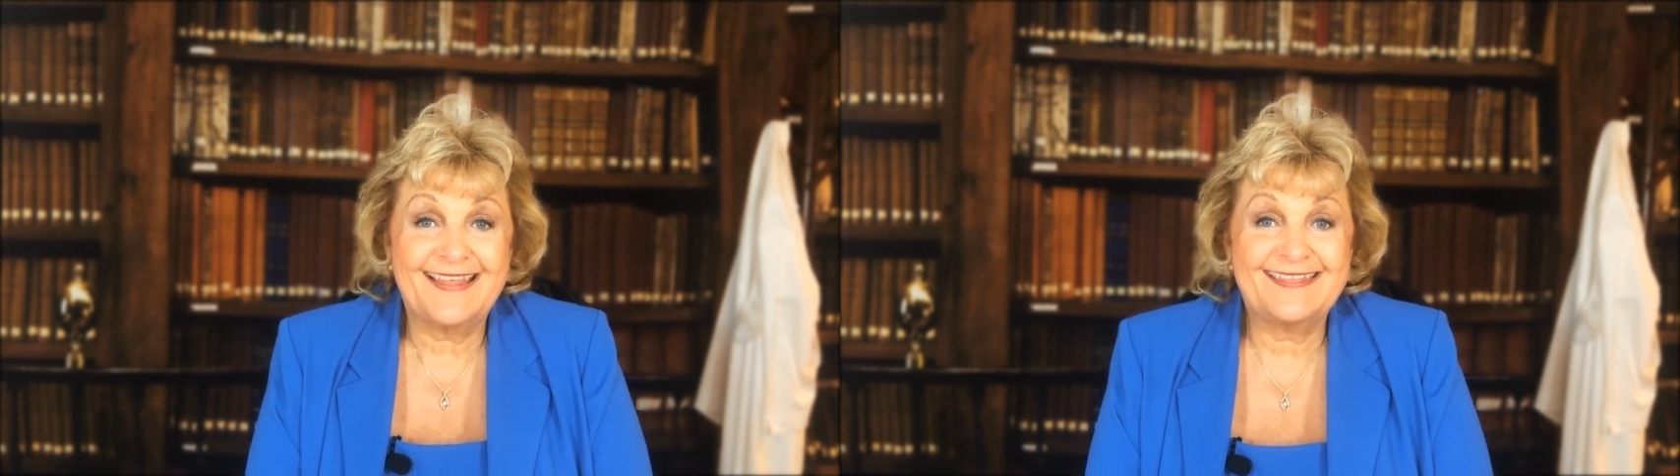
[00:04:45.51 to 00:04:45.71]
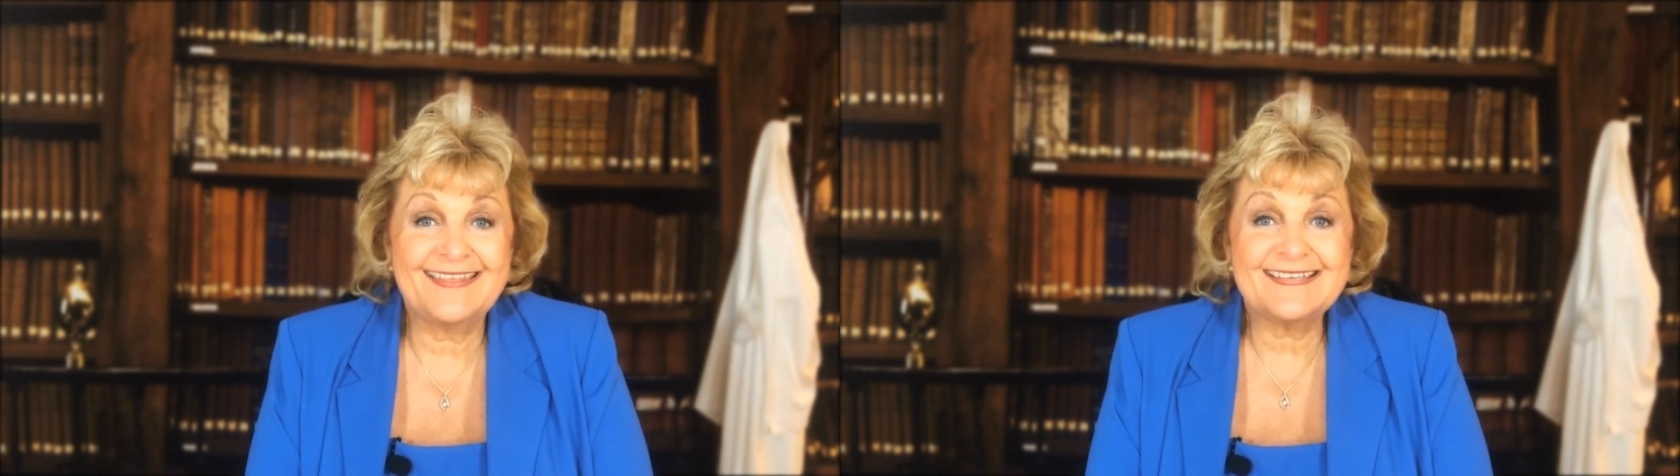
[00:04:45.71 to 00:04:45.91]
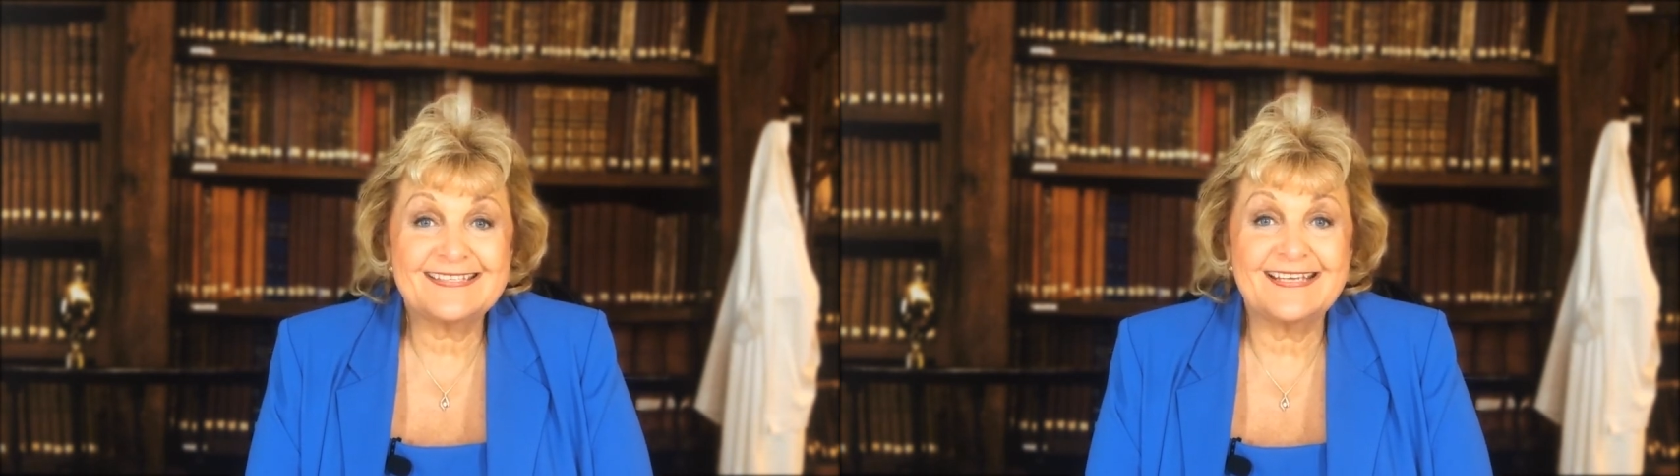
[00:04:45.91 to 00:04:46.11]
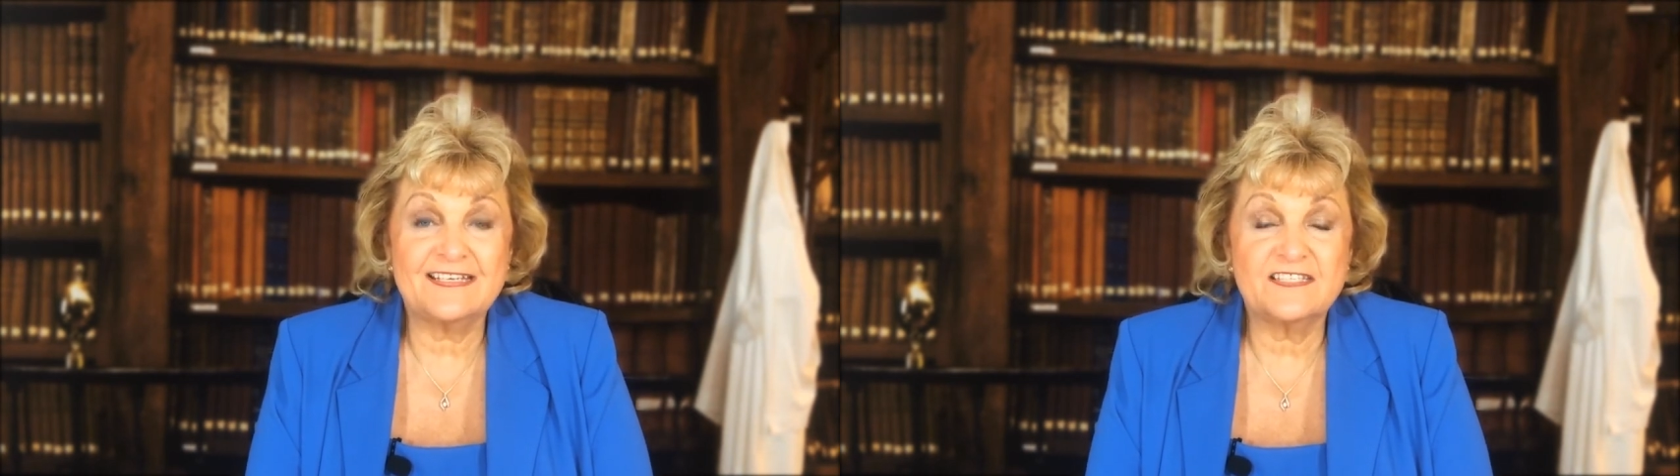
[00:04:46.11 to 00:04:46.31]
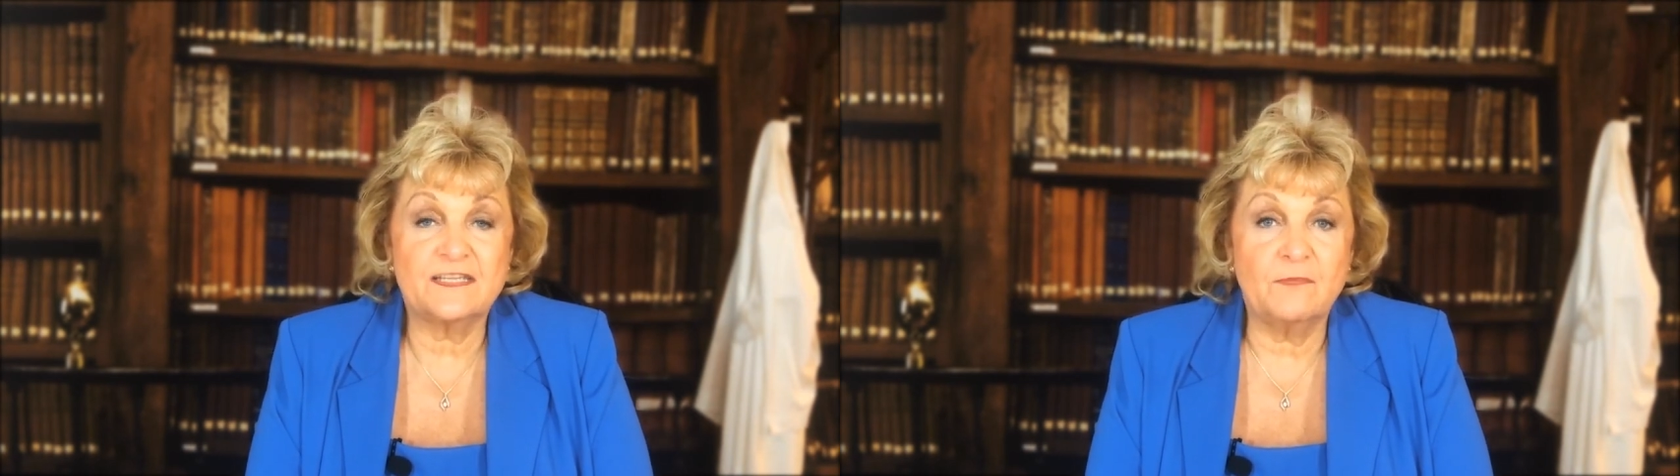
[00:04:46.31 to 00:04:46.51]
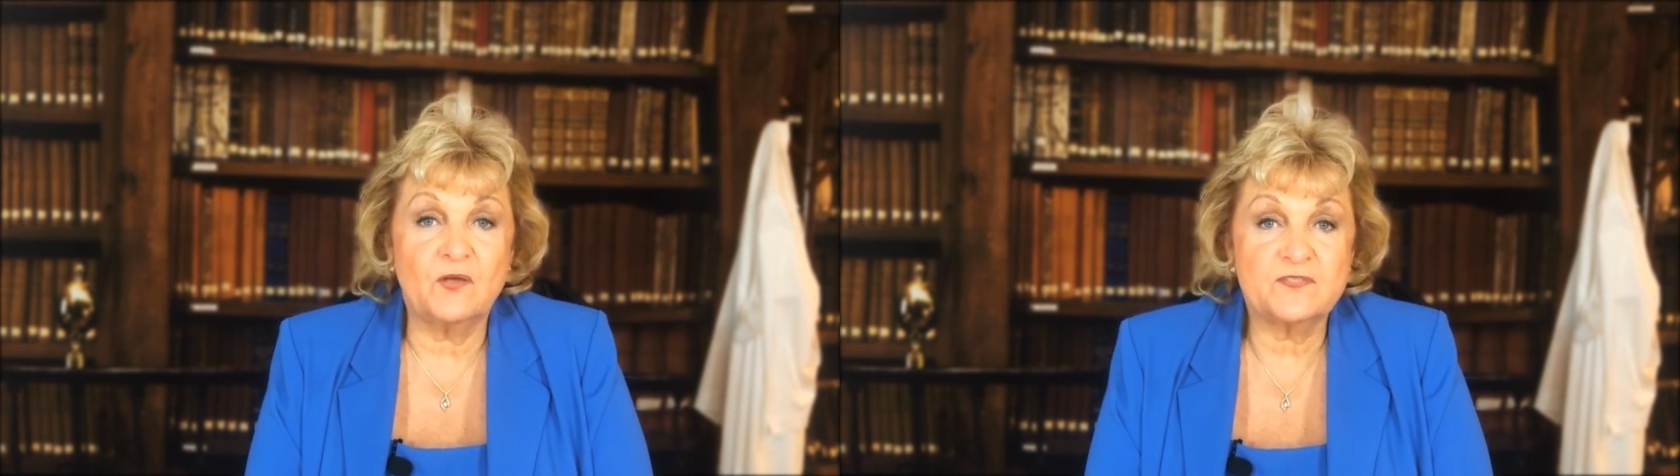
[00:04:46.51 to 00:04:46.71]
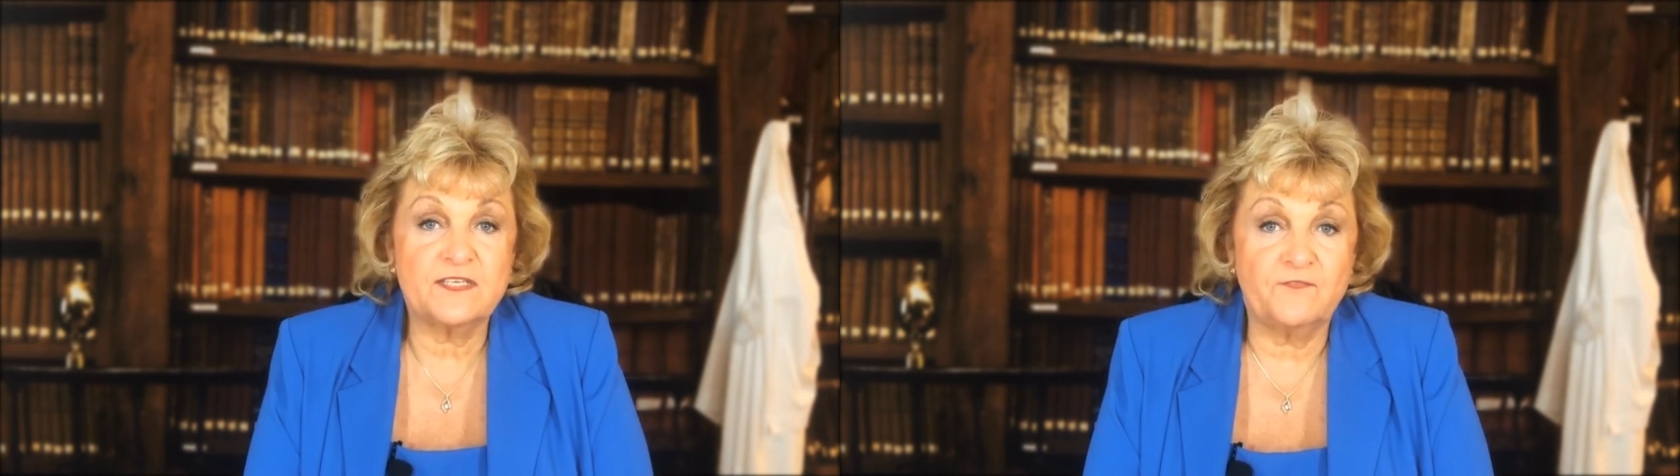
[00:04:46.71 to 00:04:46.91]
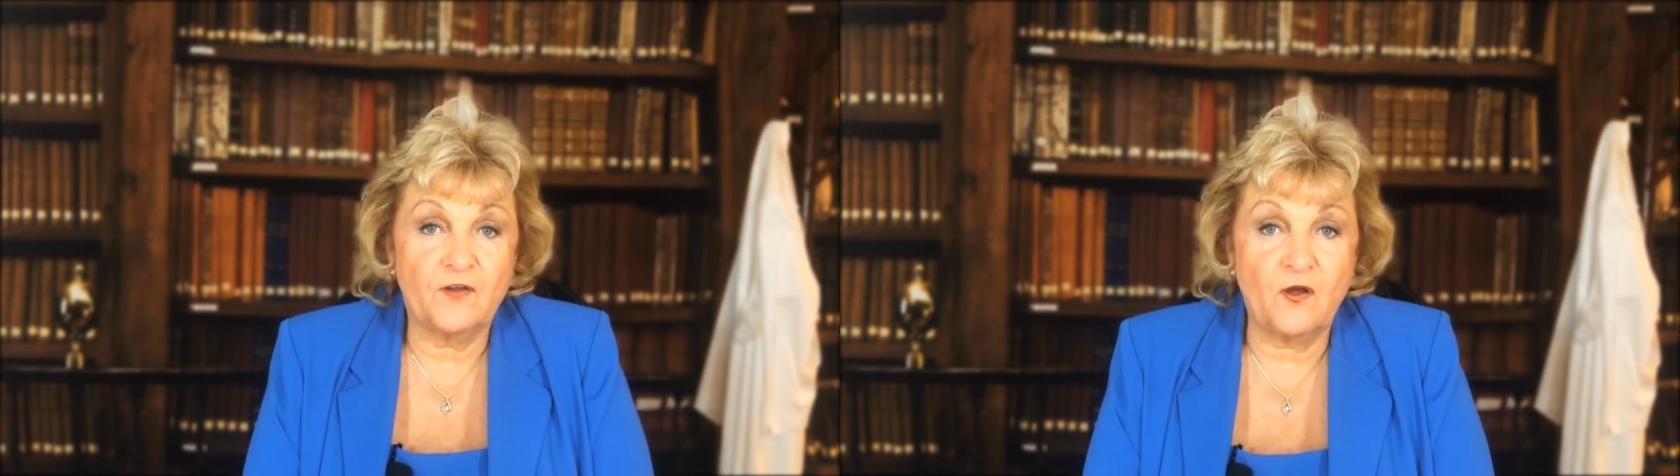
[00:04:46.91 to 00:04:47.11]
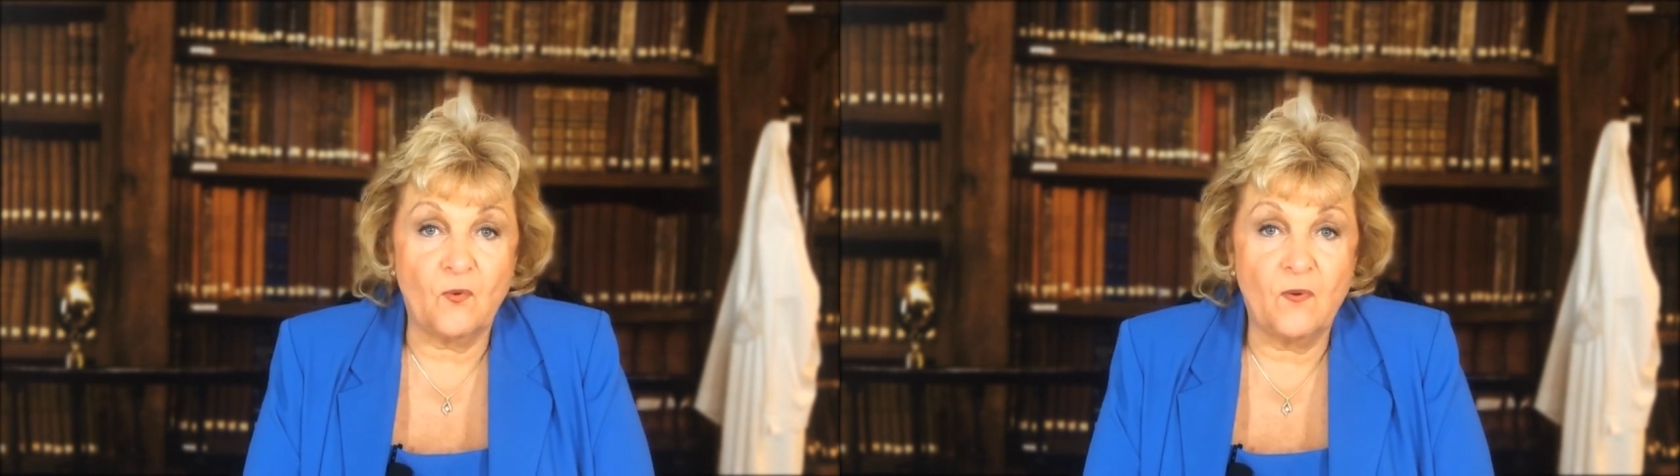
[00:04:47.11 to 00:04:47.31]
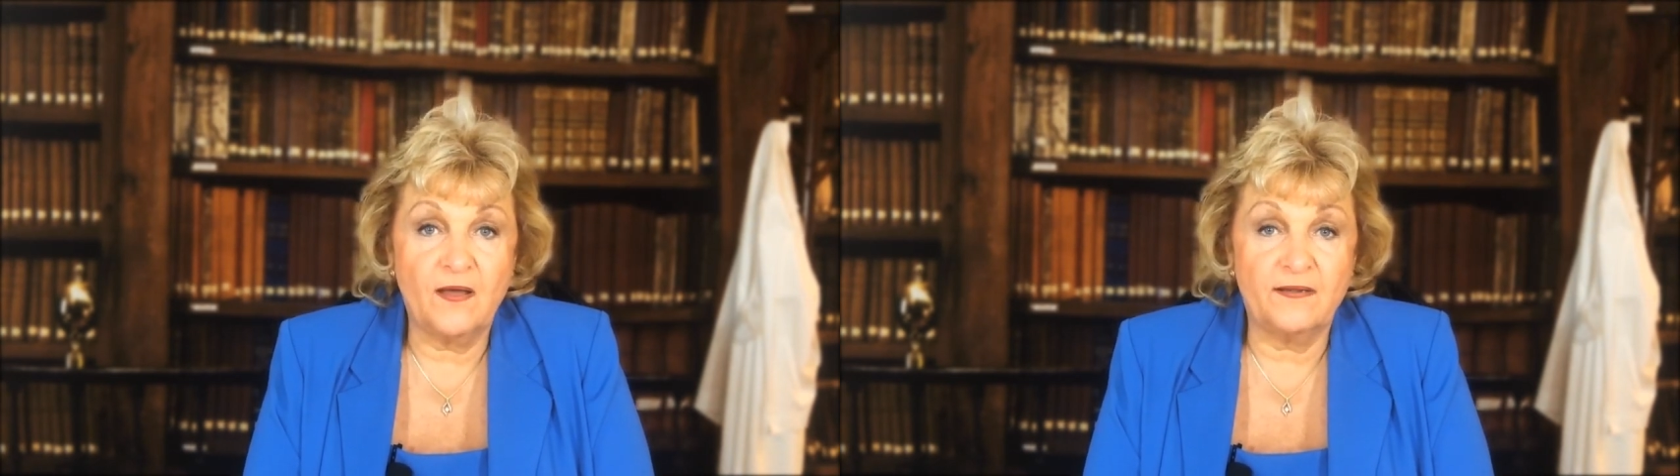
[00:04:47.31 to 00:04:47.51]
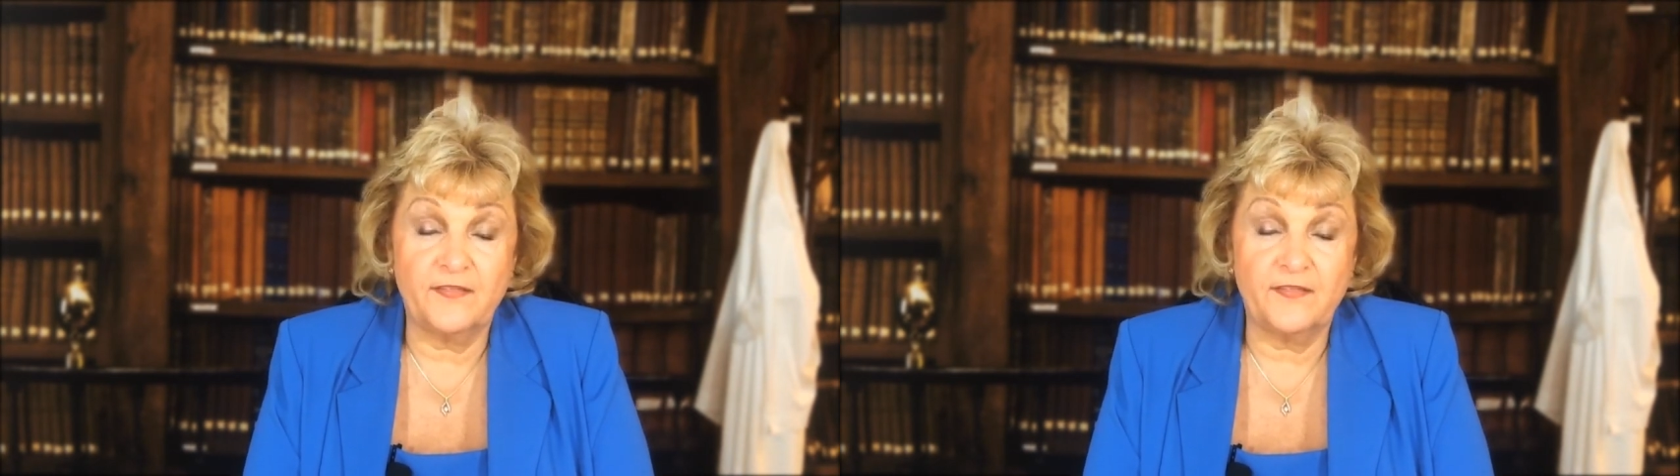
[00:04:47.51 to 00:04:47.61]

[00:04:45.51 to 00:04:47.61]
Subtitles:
this is the most difficult one.